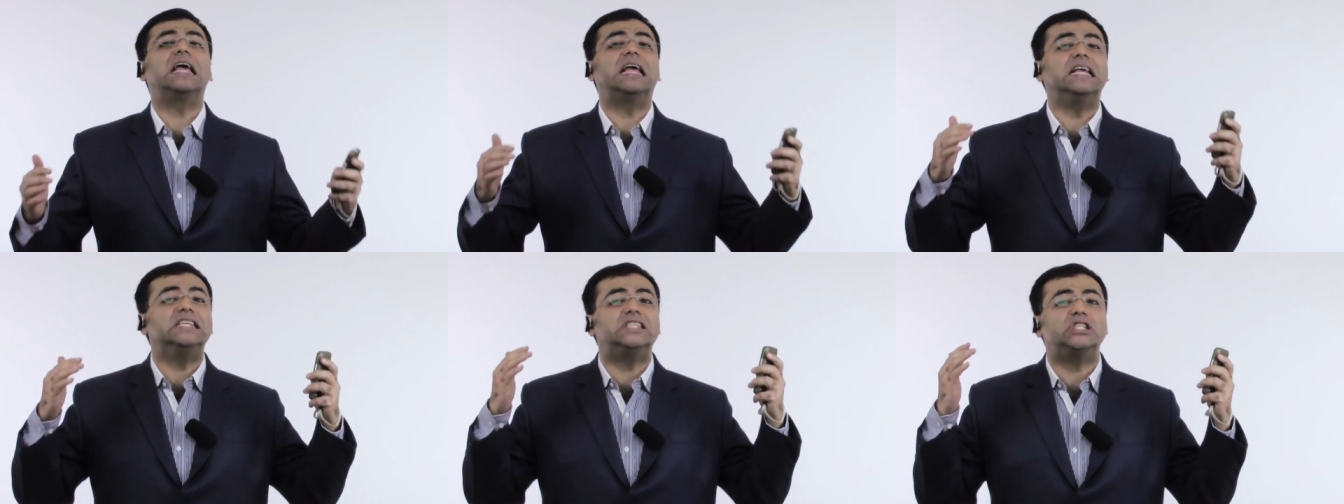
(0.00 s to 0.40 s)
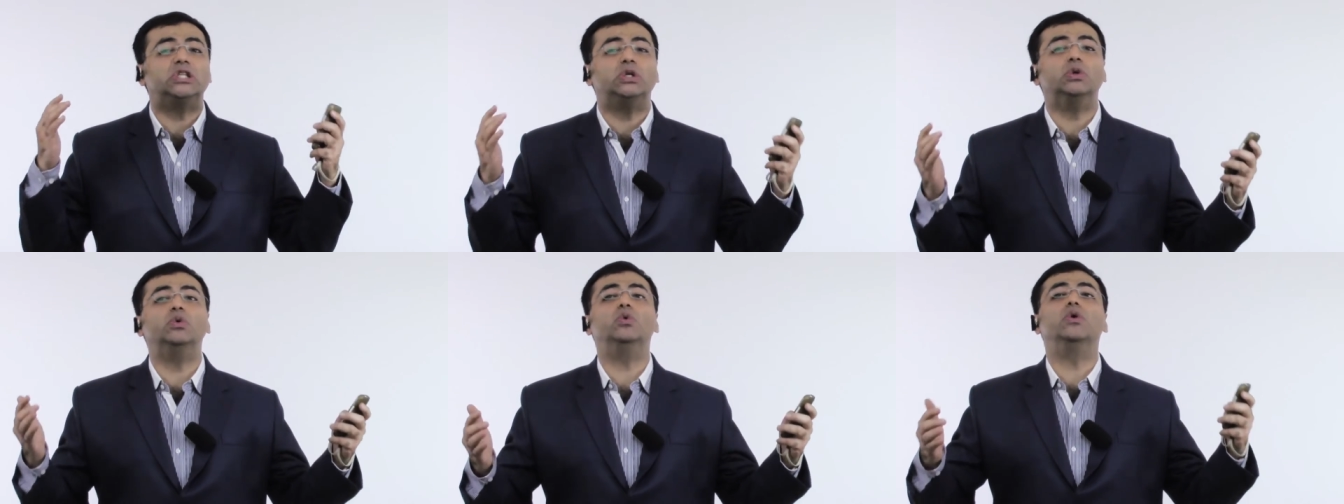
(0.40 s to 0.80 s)
is
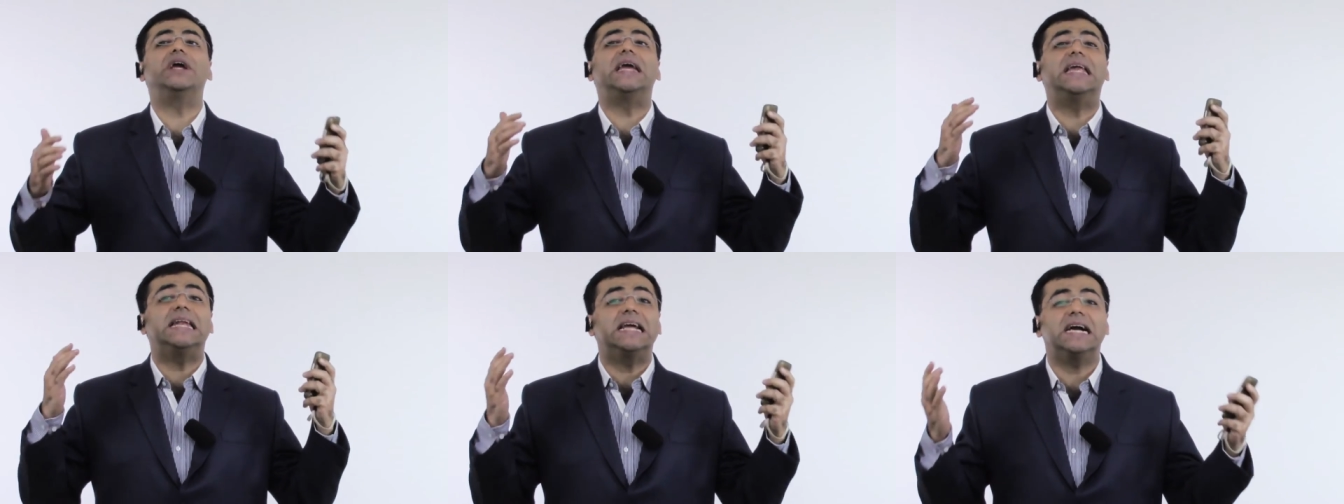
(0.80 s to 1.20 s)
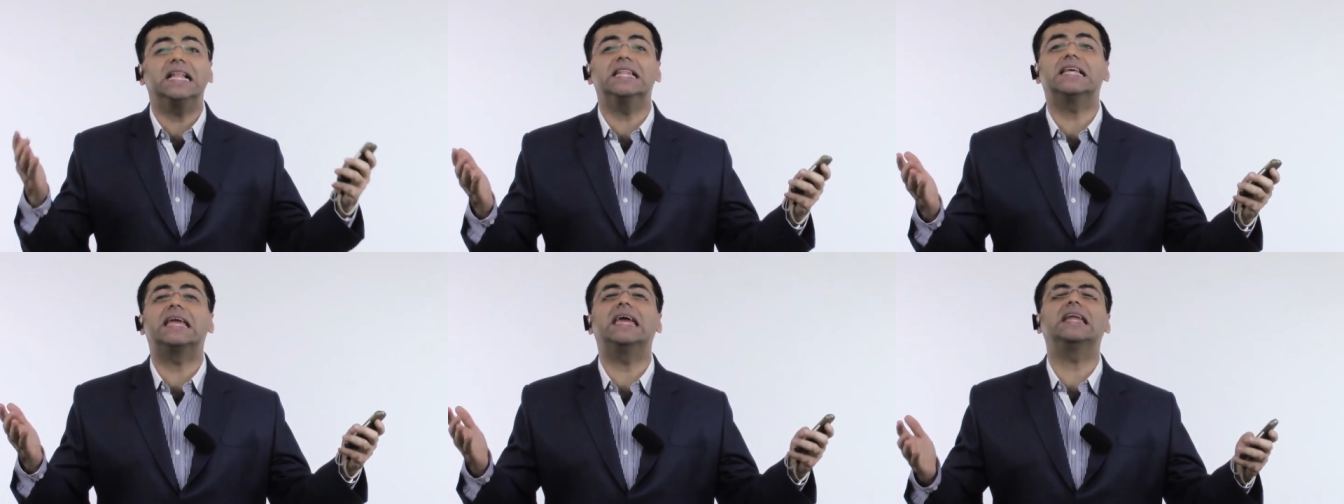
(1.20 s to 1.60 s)
to
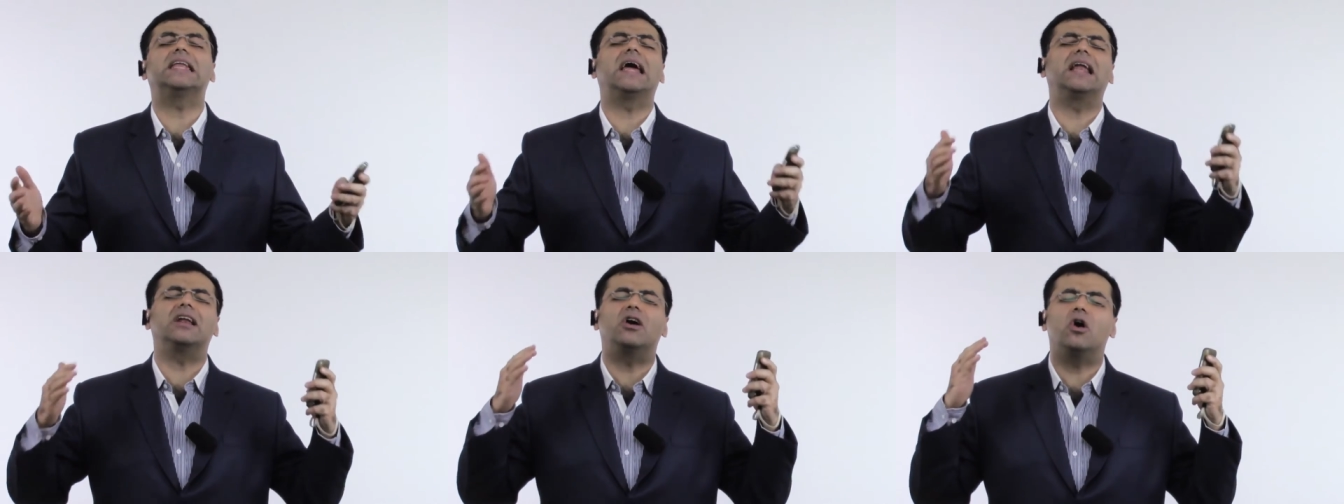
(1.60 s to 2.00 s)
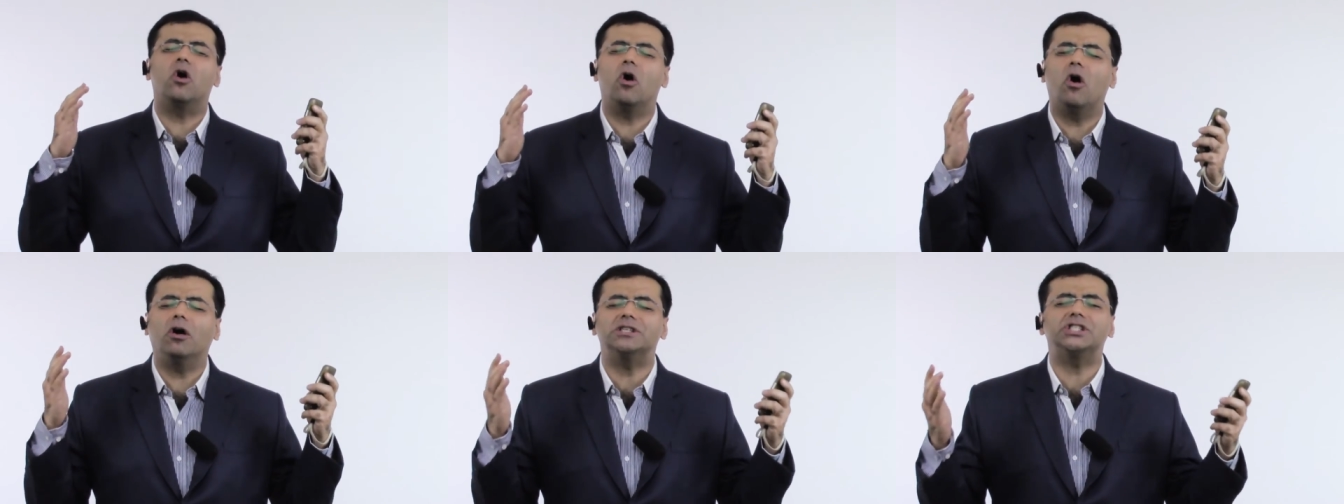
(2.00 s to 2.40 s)
inculcate and
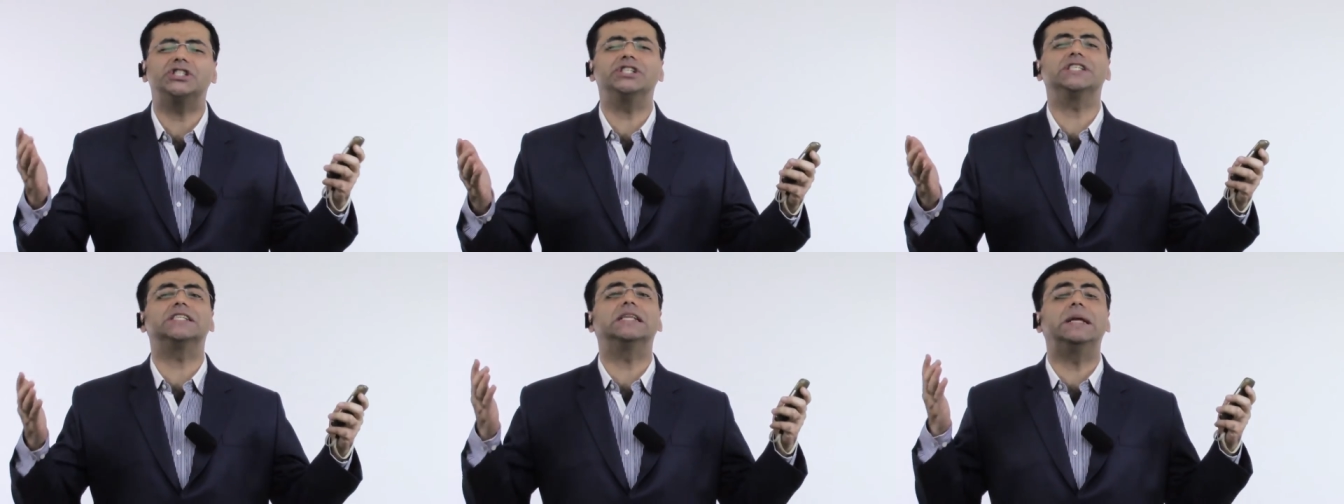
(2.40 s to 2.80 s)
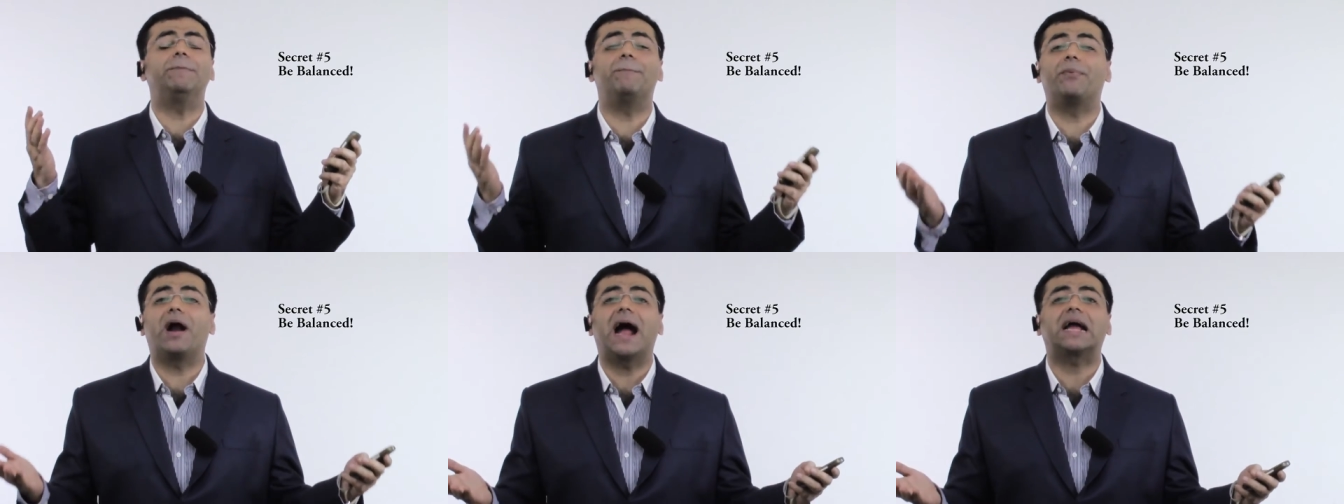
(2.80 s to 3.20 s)
consciously
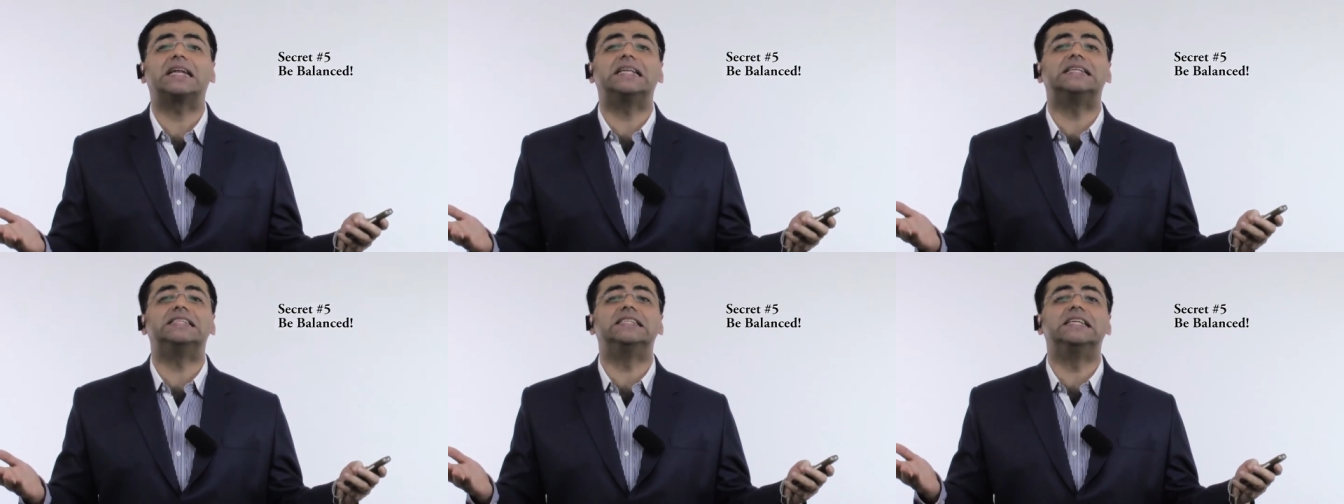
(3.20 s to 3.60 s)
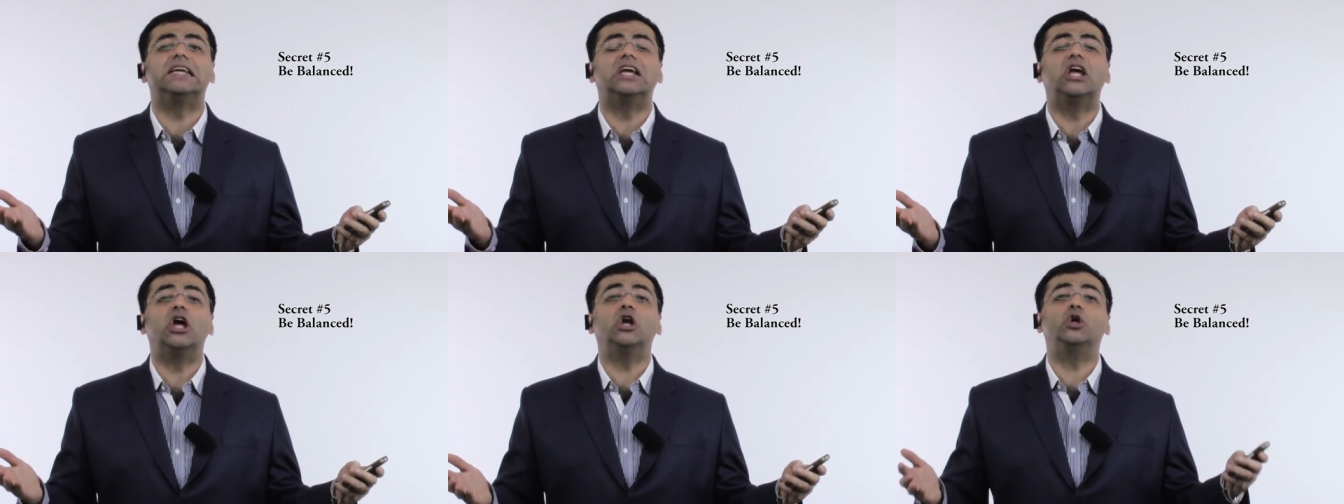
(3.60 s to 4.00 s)
practice
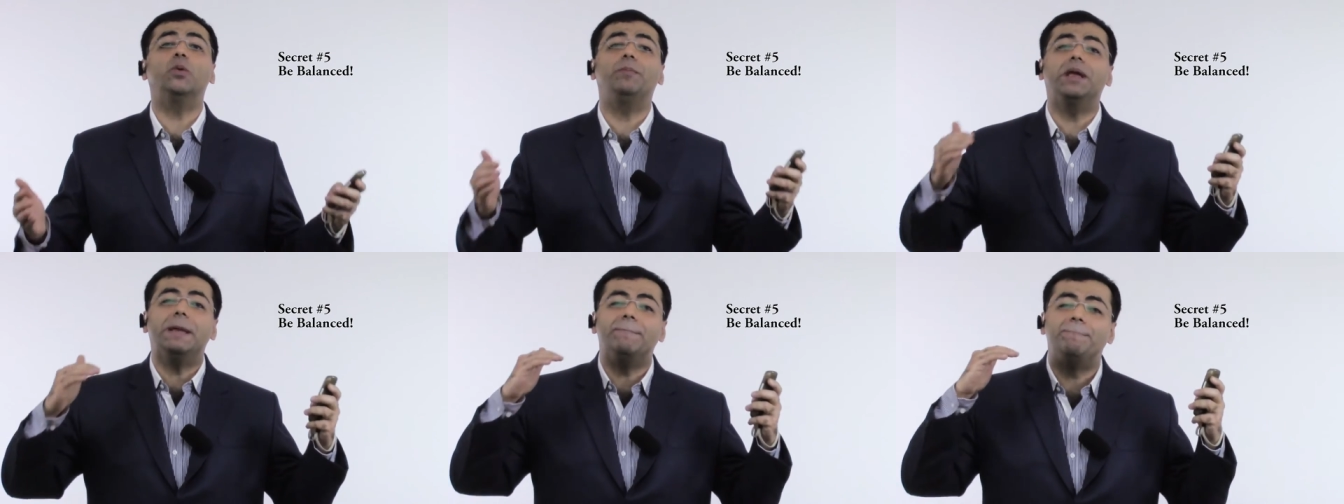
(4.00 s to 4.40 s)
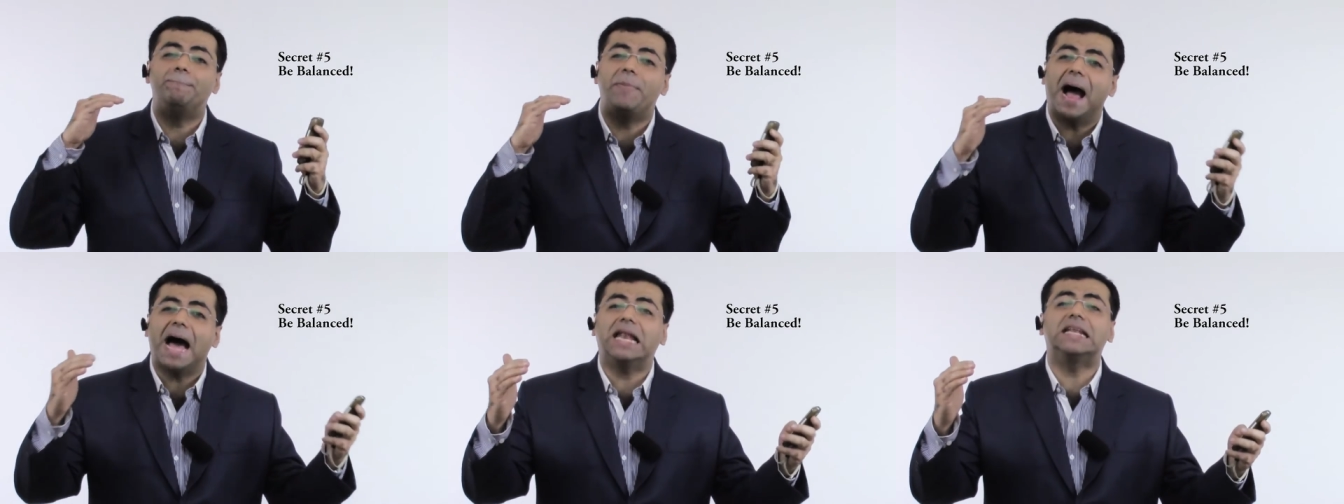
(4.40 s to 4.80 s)
to be
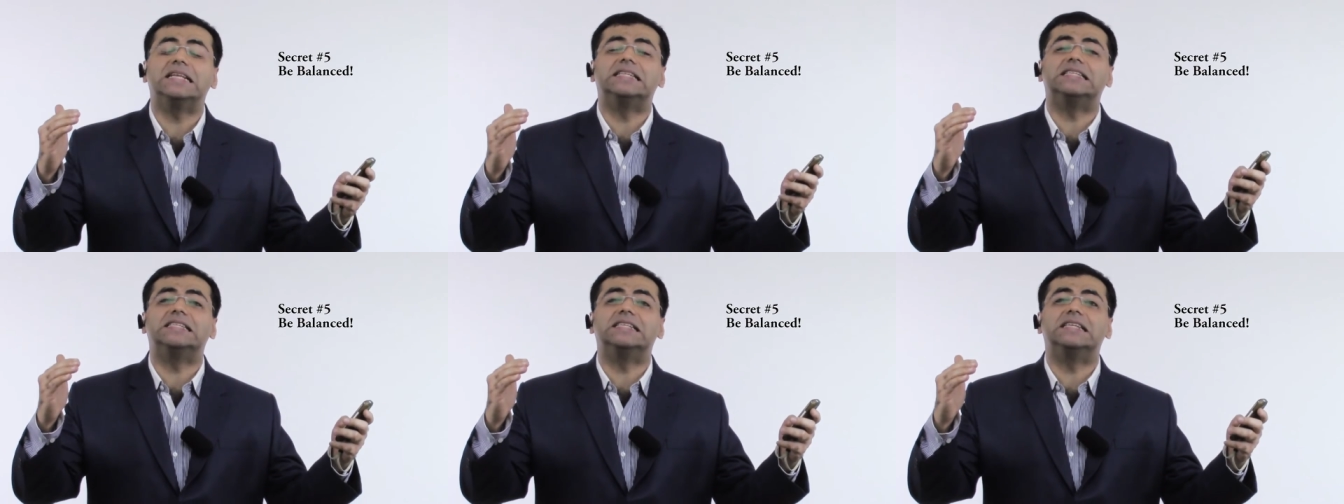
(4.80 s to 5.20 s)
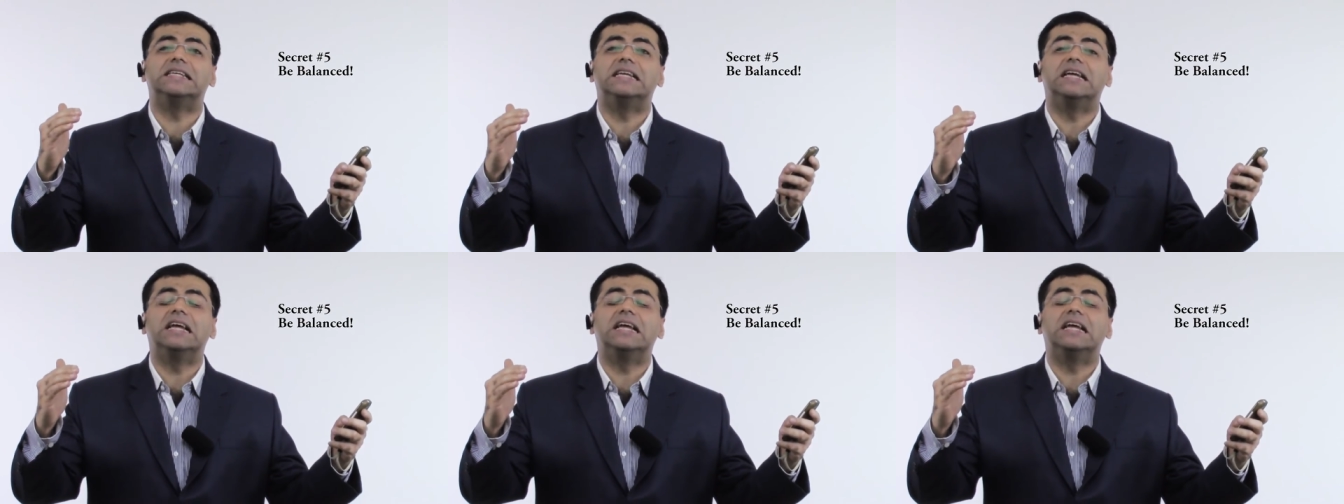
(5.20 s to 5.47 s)
balanced.